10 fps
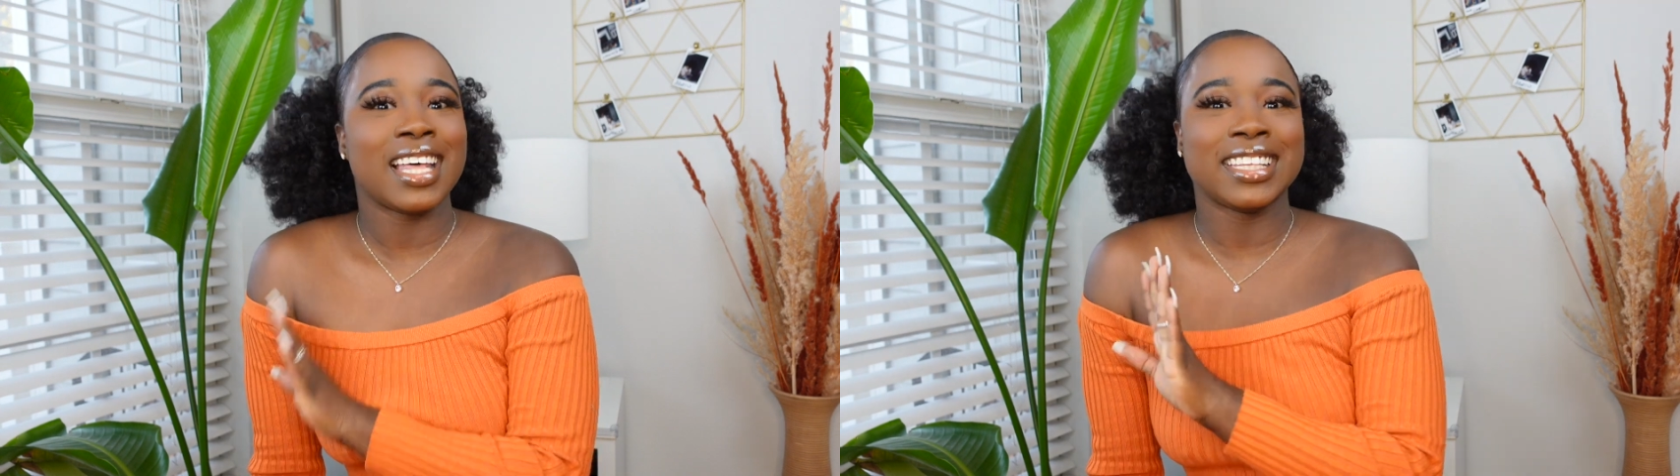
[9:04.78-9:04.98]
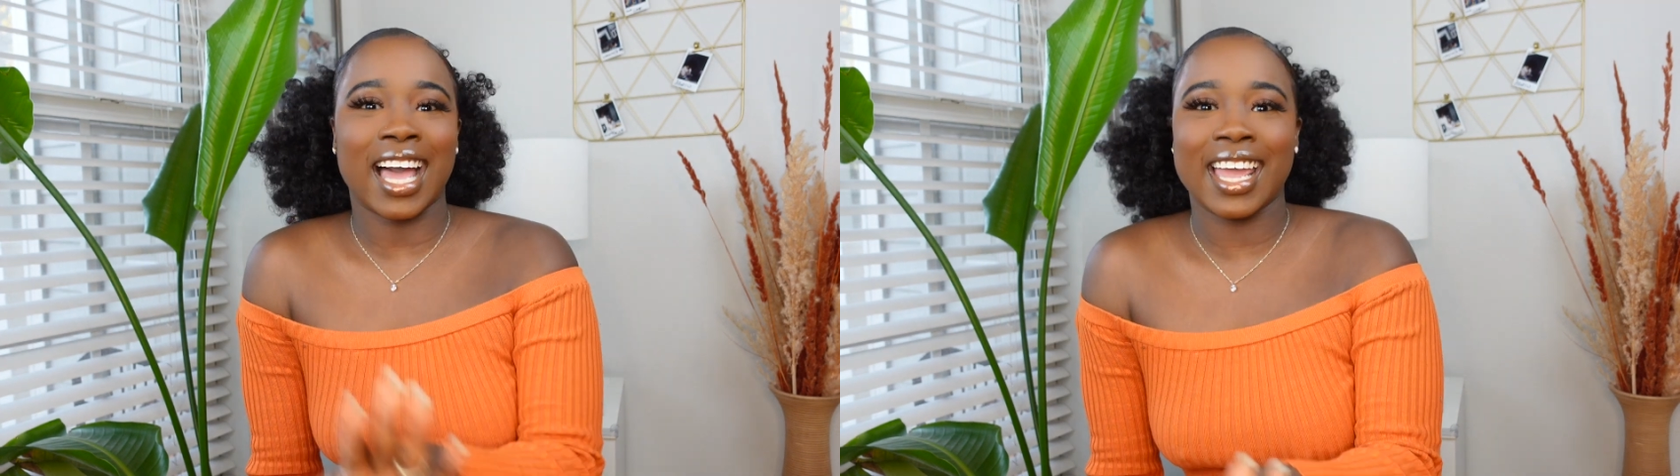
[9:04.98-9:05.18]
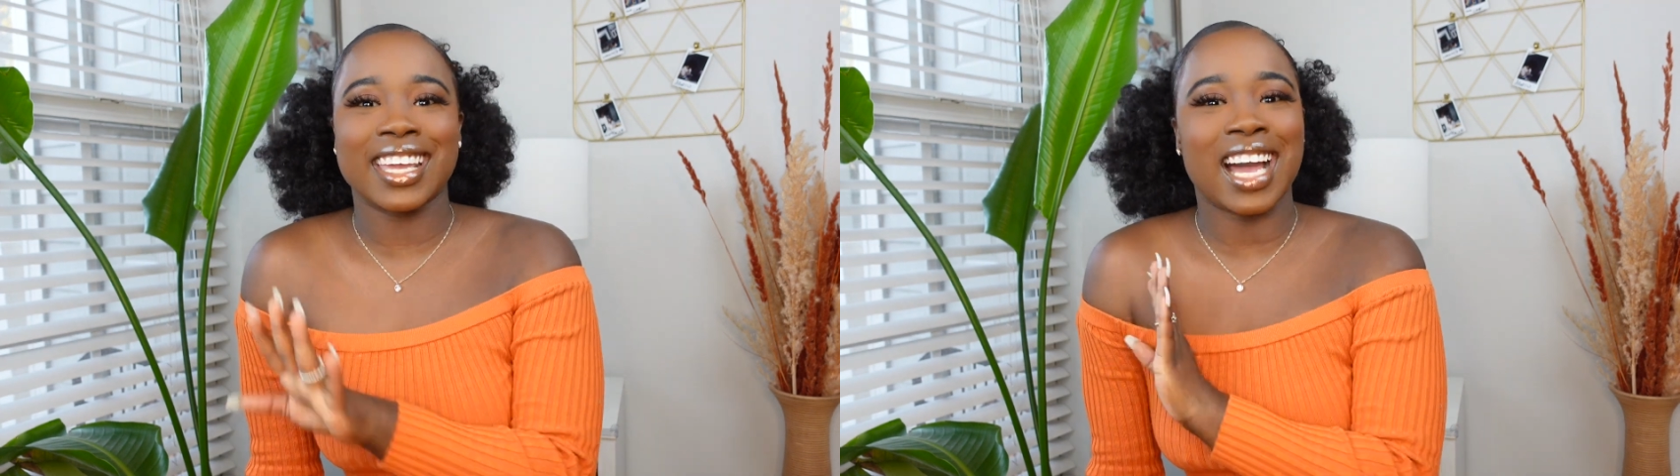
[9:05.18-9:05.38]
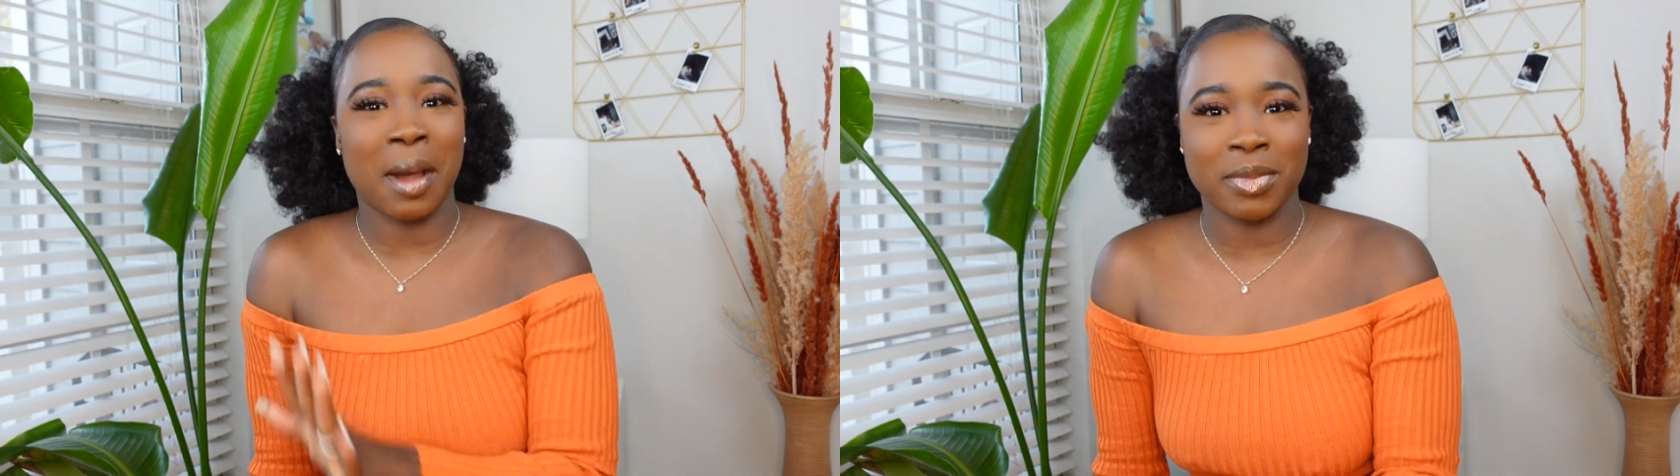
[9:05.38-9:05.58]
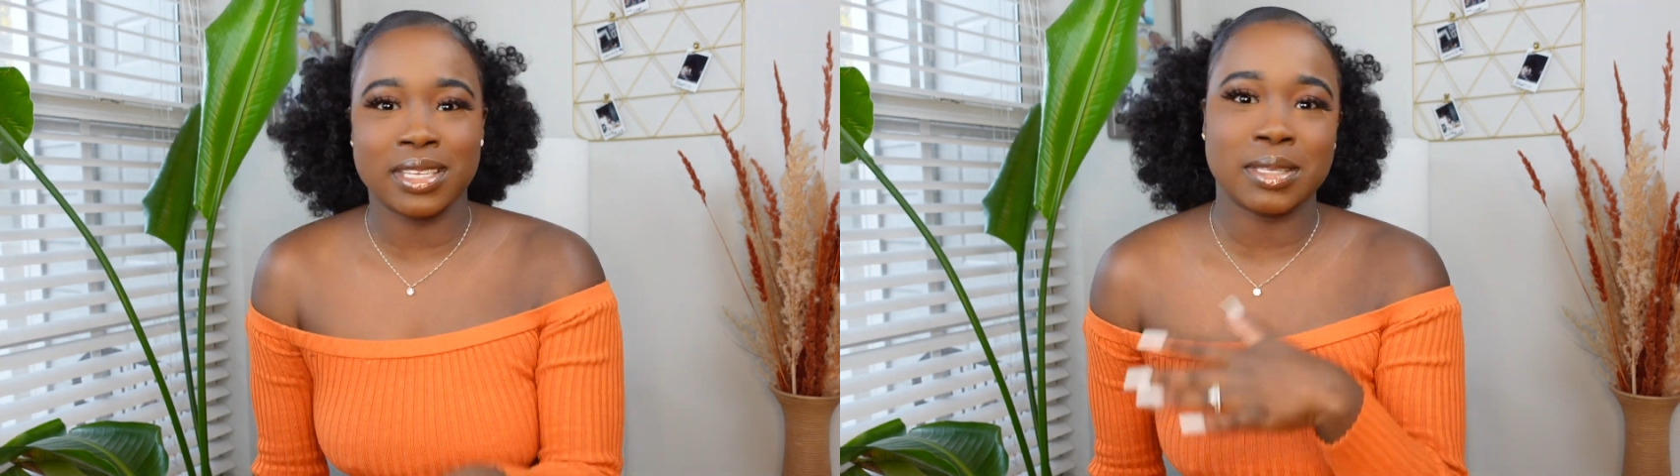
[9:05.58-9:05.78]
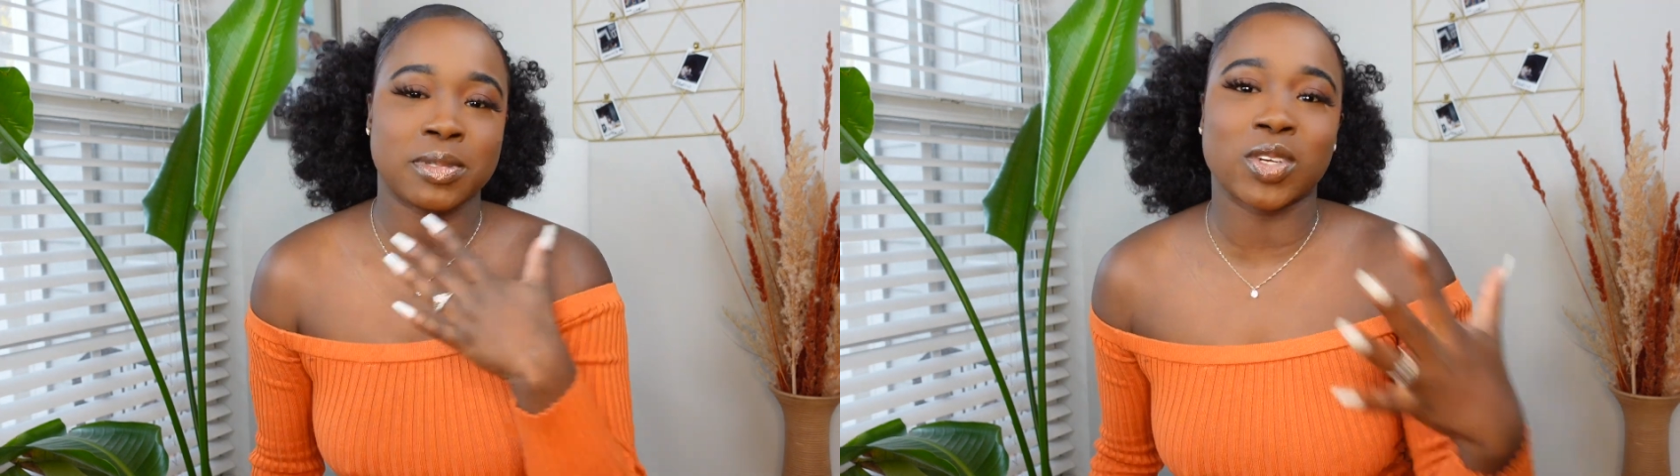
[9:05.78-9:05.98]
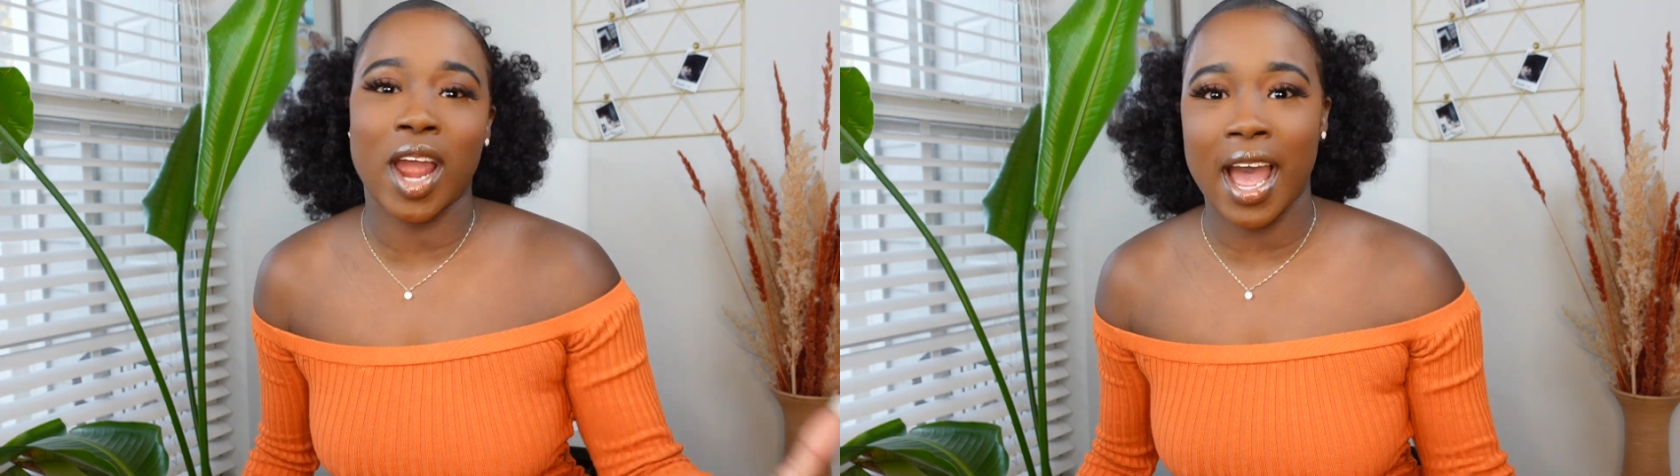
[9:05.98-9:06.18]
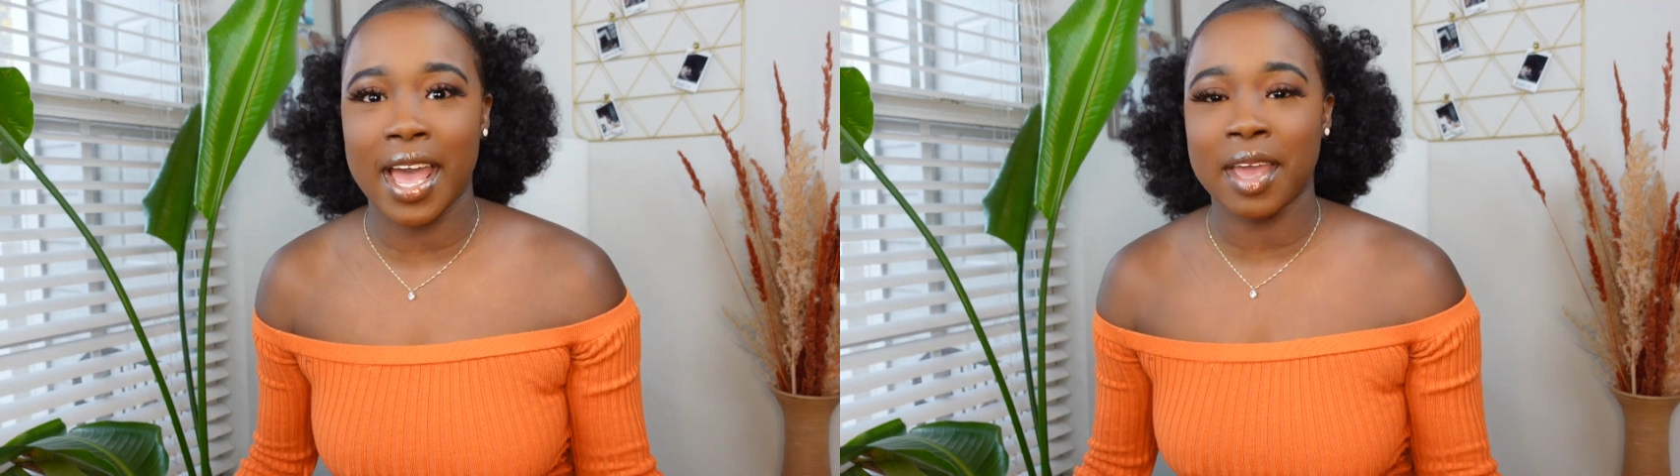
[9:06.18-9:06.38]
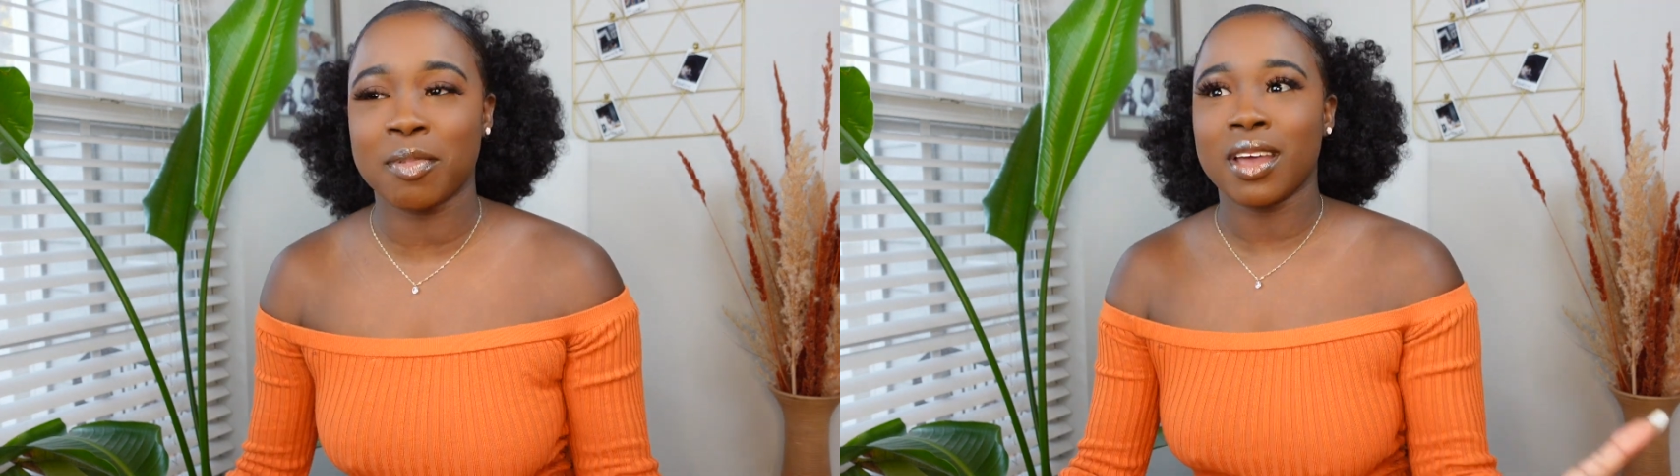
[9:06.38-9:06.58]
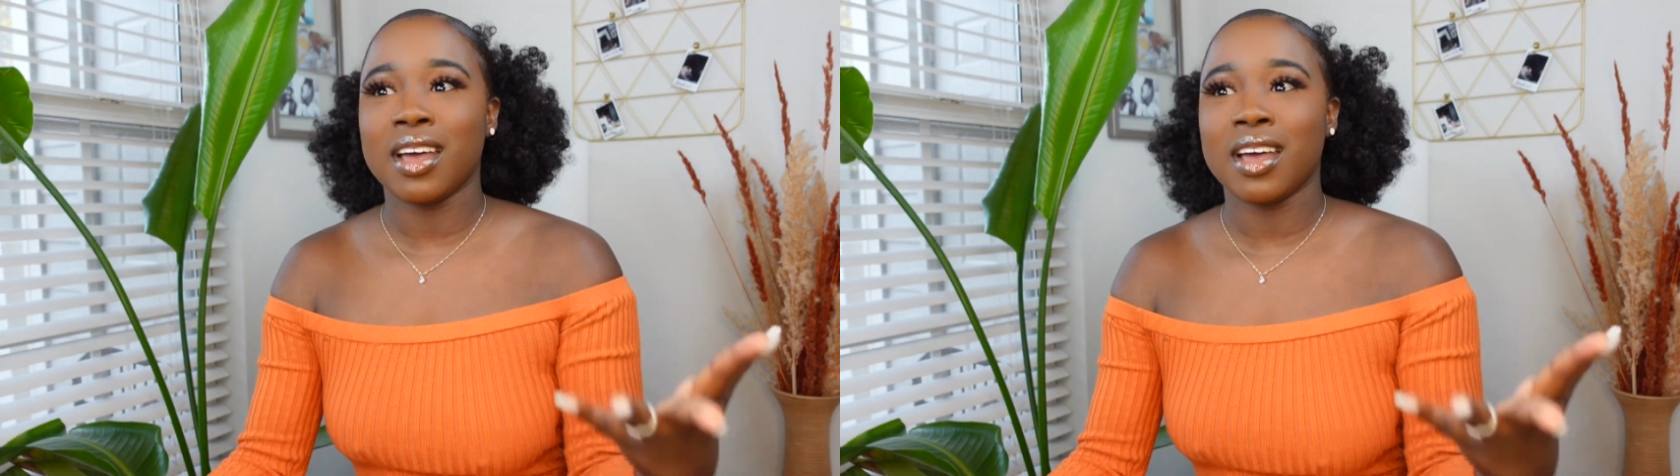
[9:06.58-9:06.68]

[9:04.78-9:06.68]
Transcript: Like, comment, subscribe.